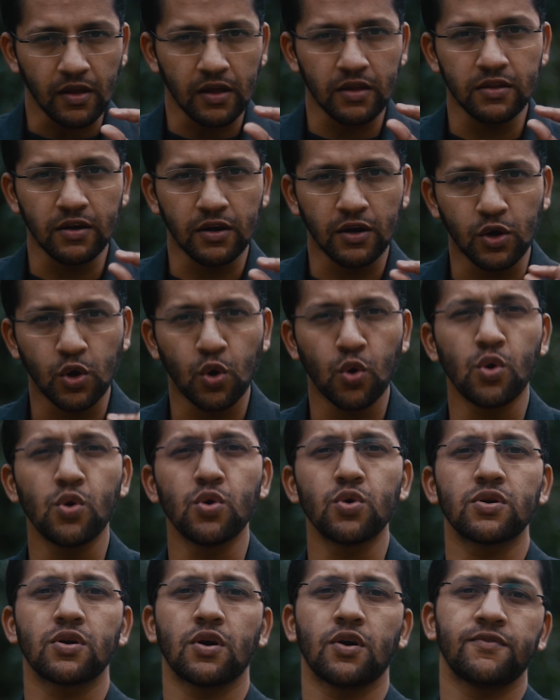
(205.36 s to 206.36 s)
the
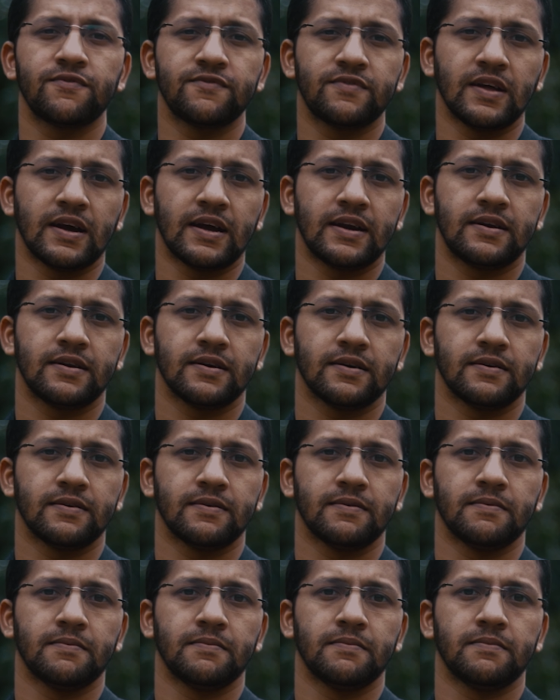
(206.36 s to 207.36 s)
core of
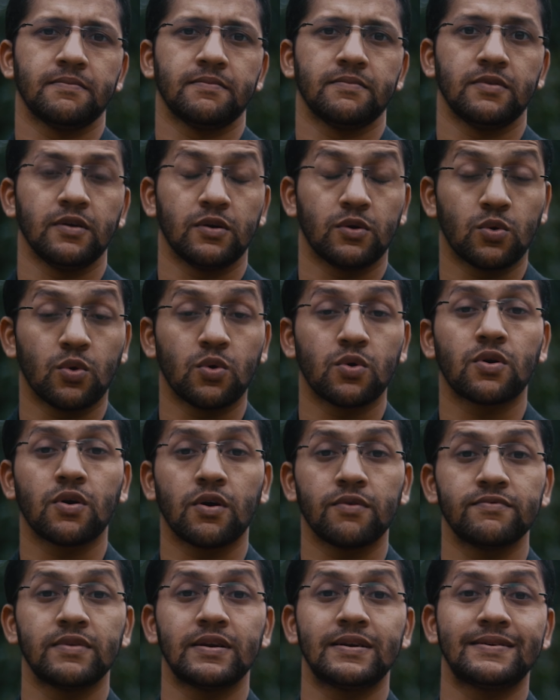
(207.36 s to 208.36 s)

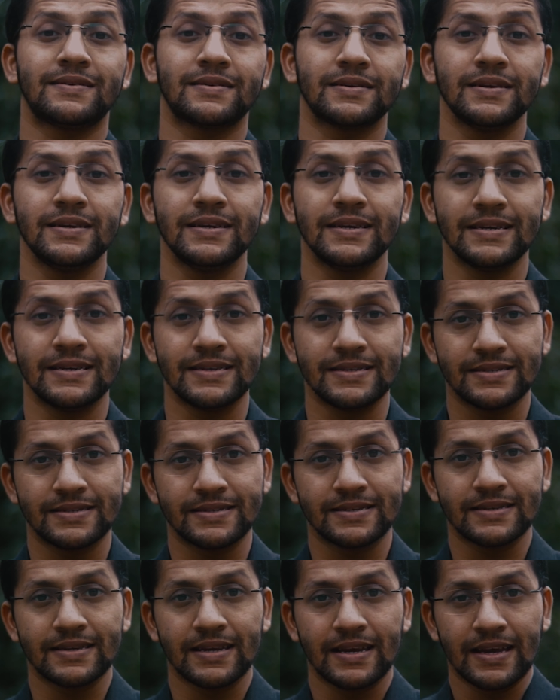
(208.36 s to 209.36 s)
the tree
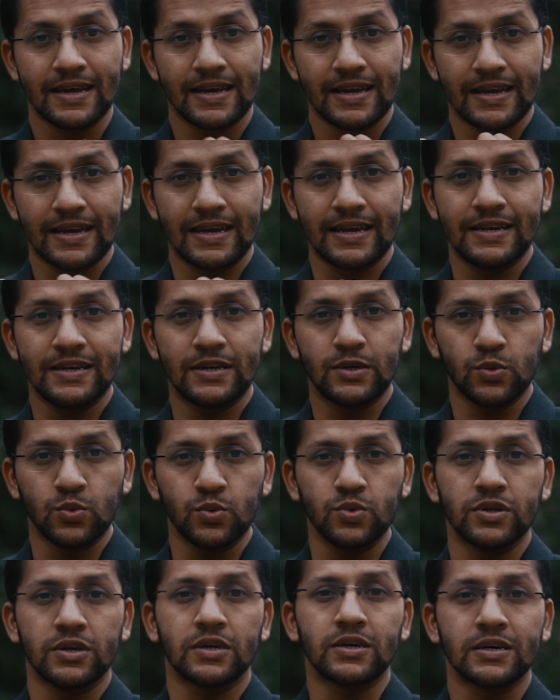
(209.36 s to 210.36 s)
is
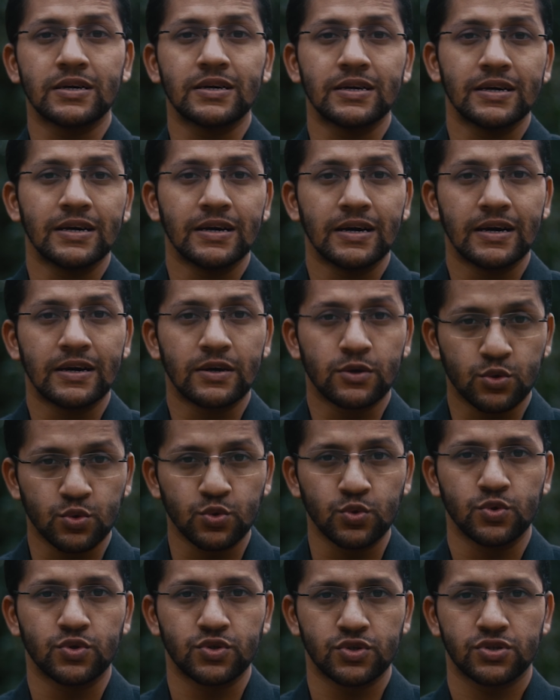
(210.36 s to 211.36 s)
into the
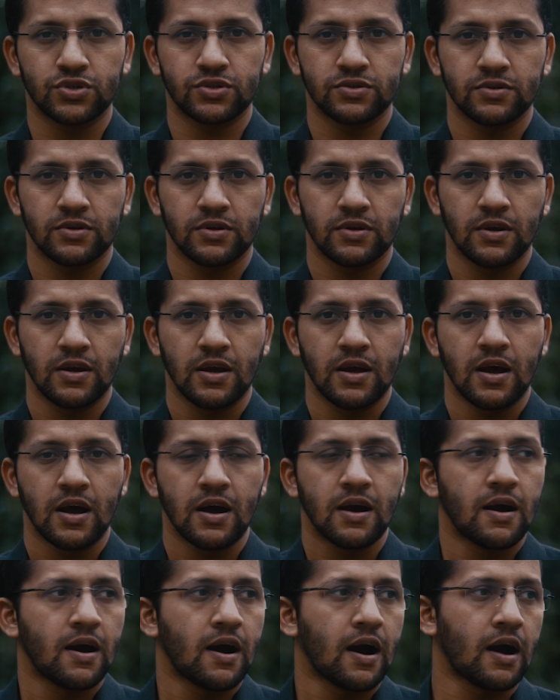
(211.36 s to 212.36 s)
roots,
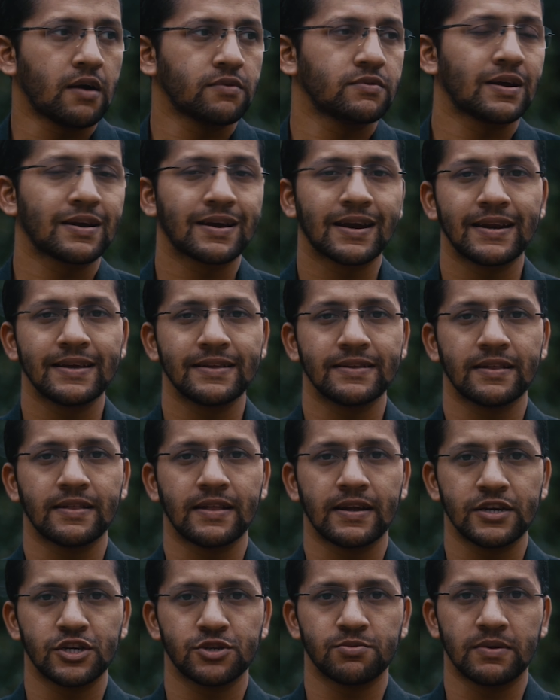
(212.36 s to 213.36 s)
how they're getting the
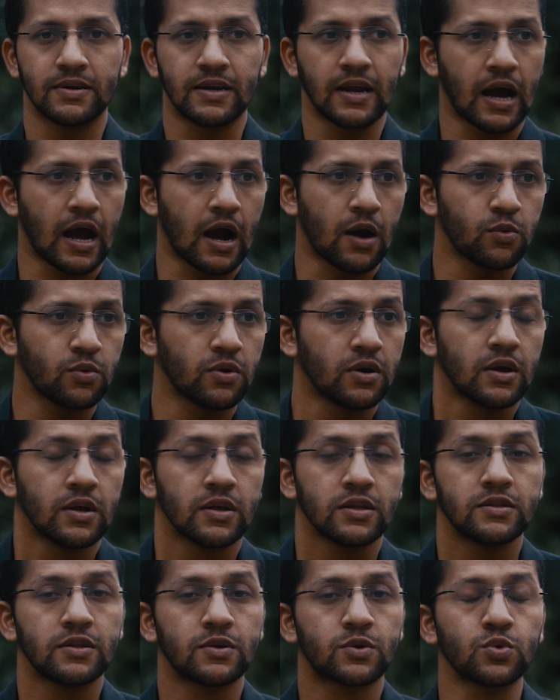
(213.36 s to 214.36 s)
nourishment, how
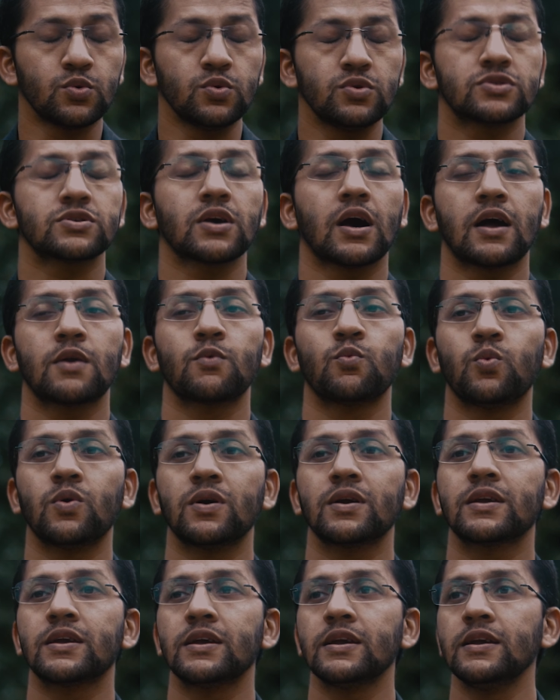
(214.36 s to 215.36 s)
the roots are
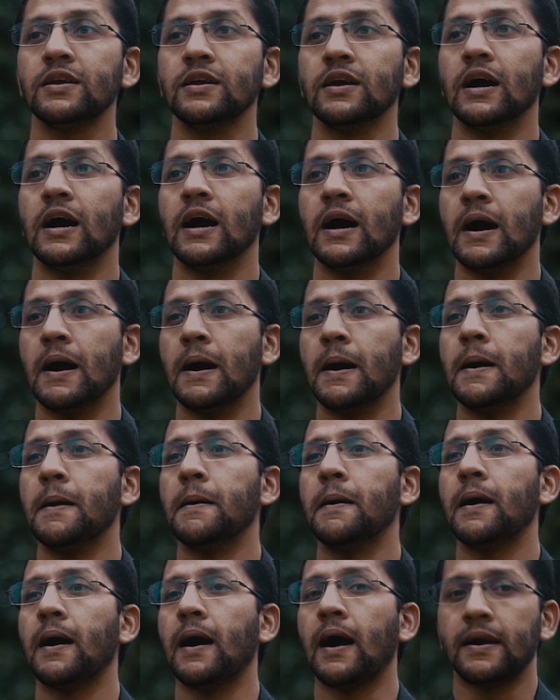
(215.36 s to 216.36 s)
working
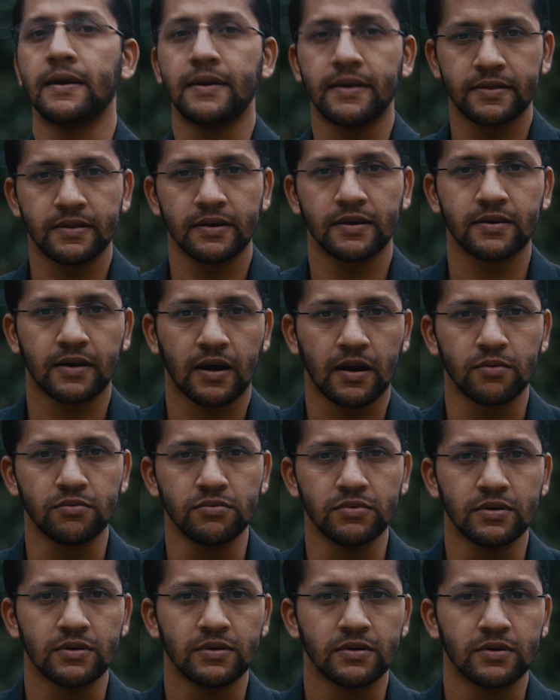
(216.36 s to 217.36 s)
under the ground